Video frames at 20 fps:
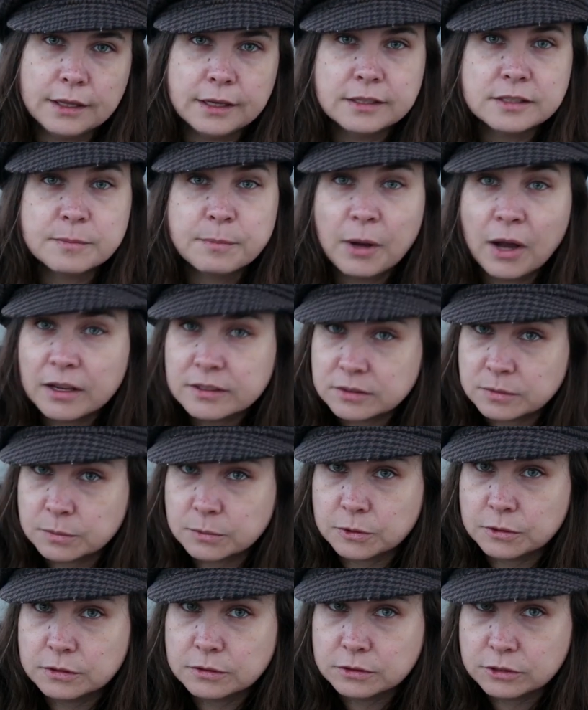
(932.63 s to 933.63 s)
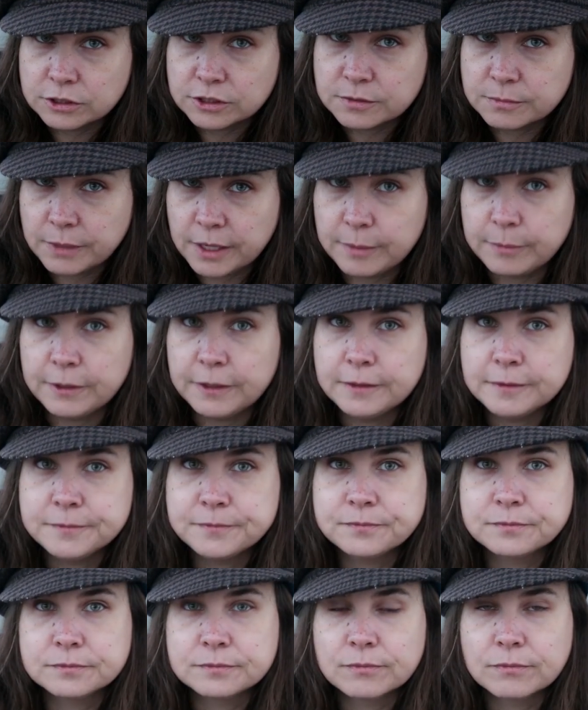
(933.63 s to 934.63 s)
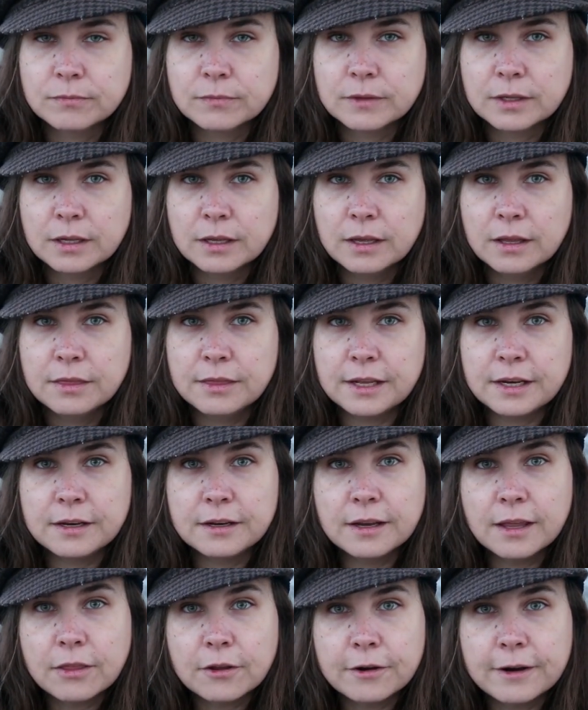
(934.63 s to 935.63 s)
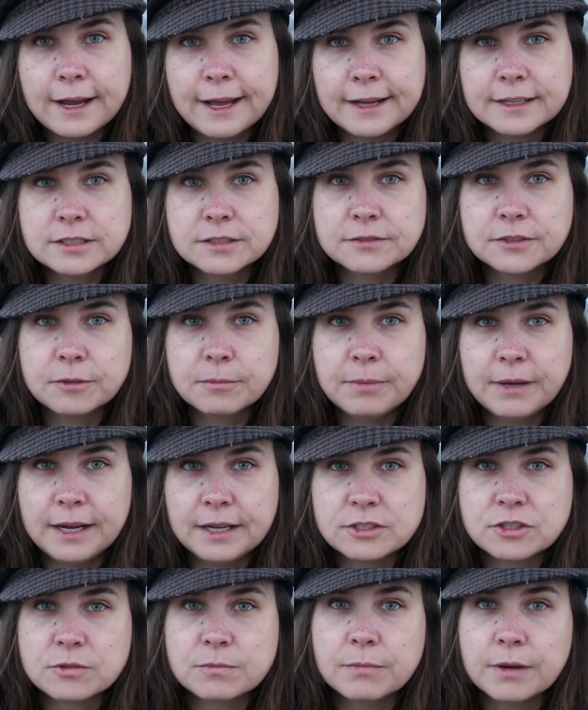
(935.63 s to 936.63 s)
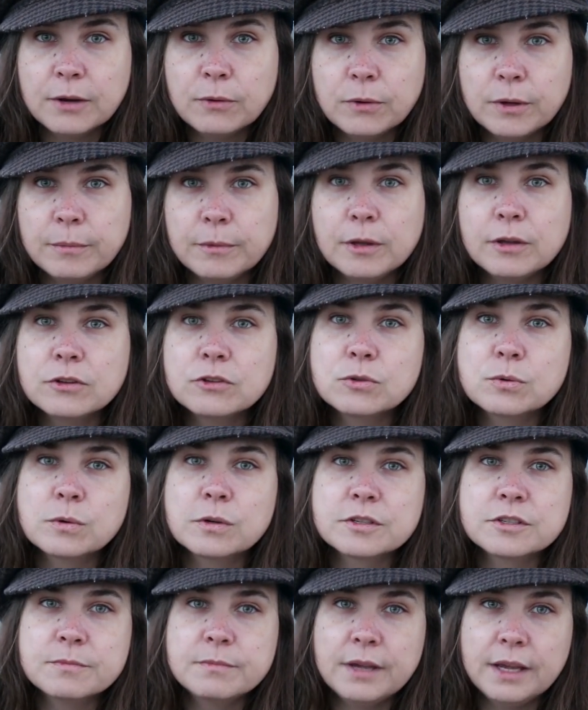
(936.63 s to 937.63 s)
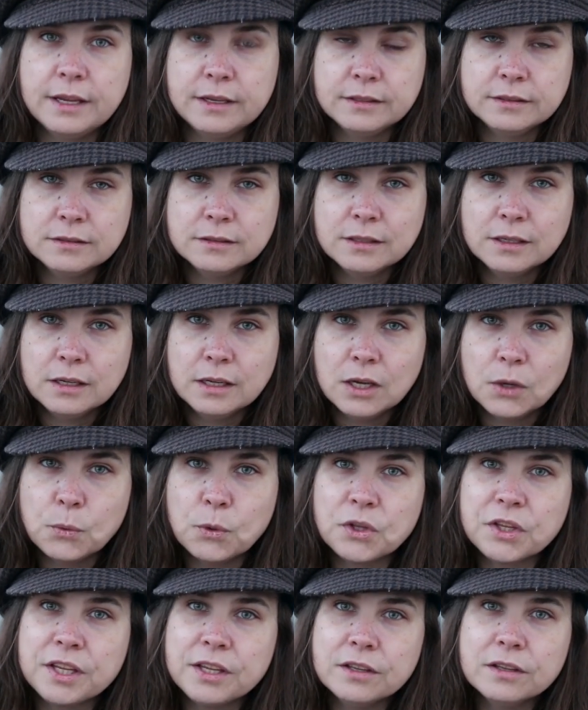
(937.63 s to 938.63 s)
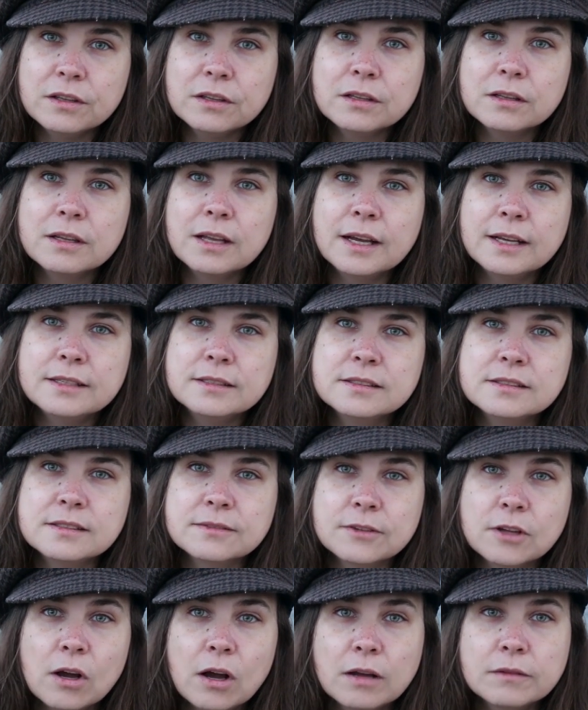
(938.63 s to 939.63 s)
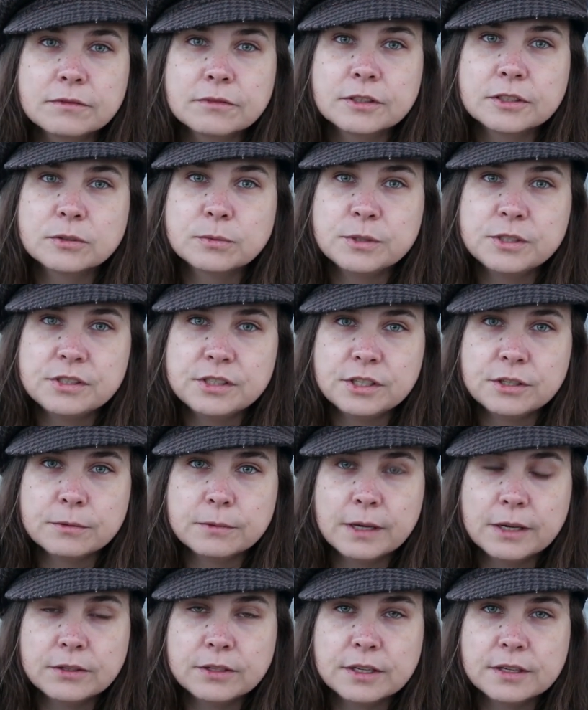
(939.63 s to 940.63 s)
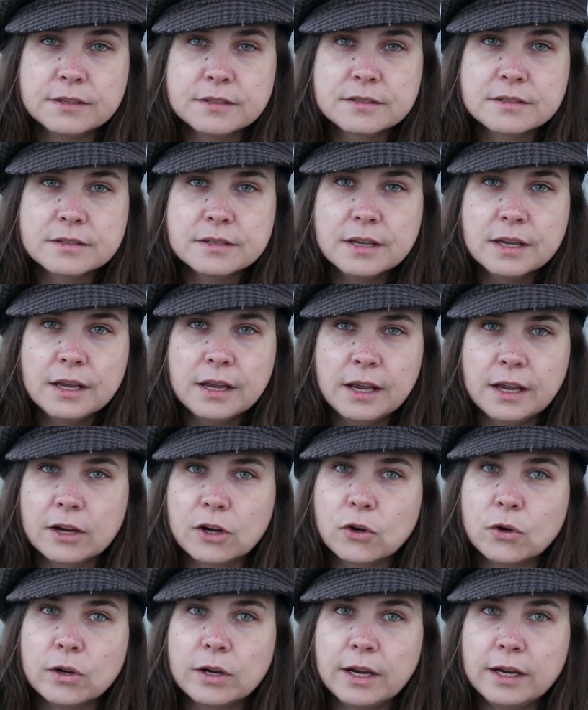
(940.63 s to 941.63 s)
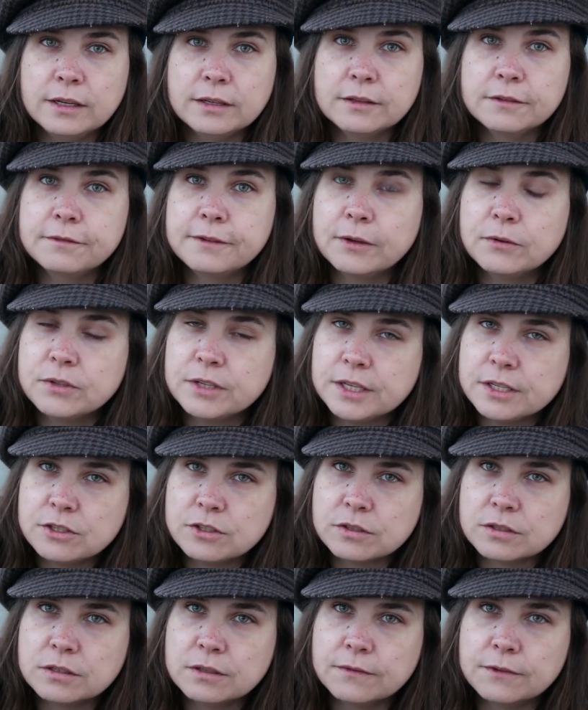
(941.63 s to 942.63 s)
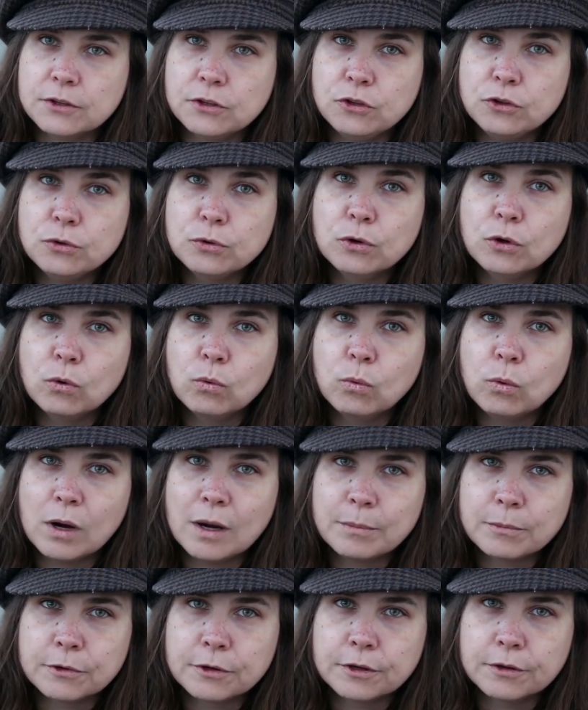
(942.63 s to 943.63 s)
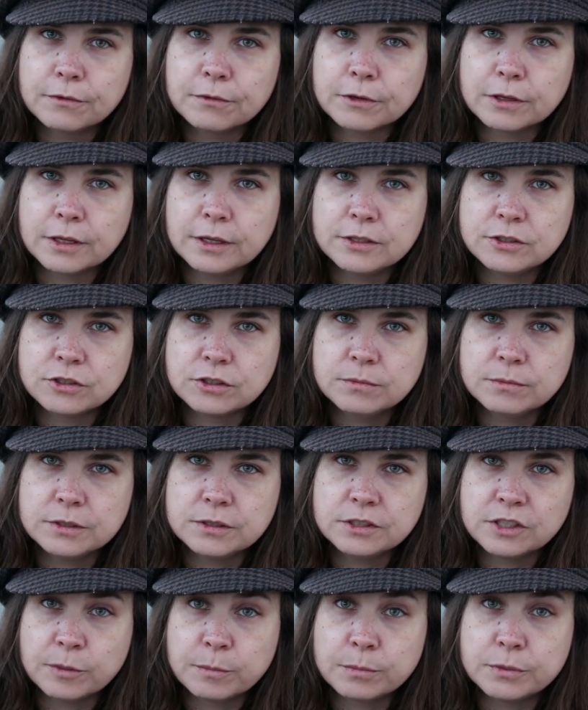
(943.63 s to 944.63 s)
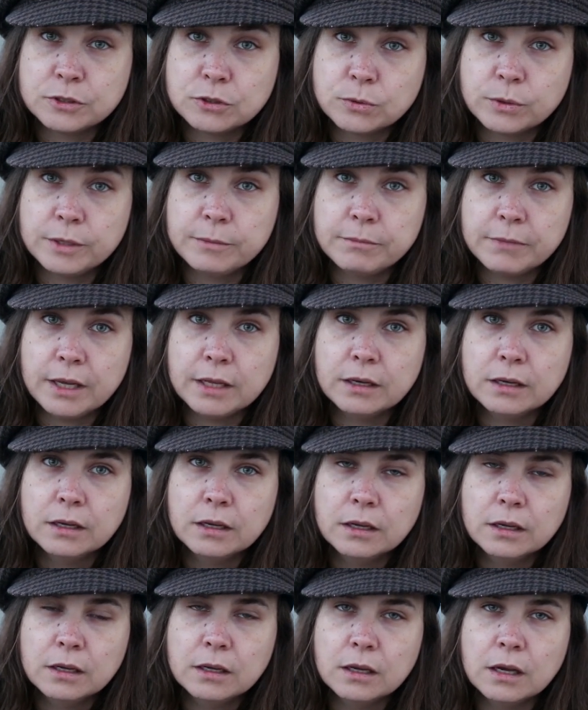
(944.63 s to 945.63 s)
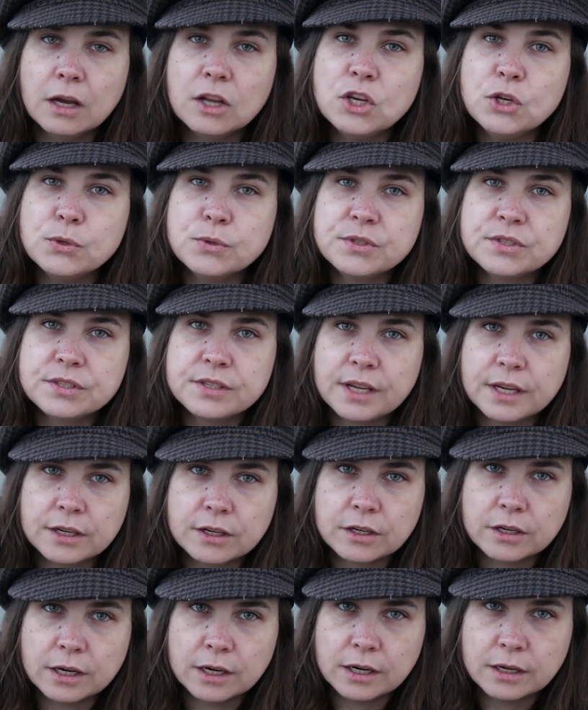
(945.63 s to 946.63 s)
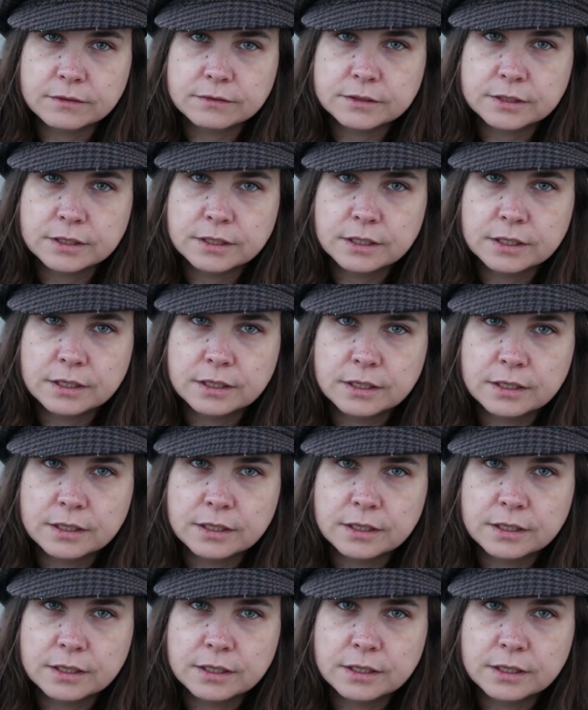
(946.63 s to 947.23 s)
Then it's possible, just maybe, that another act of compassion by women towards men will heal the lines of conflict we see around us and create the foundation of a new cooperative relationship between men, a new statecraft,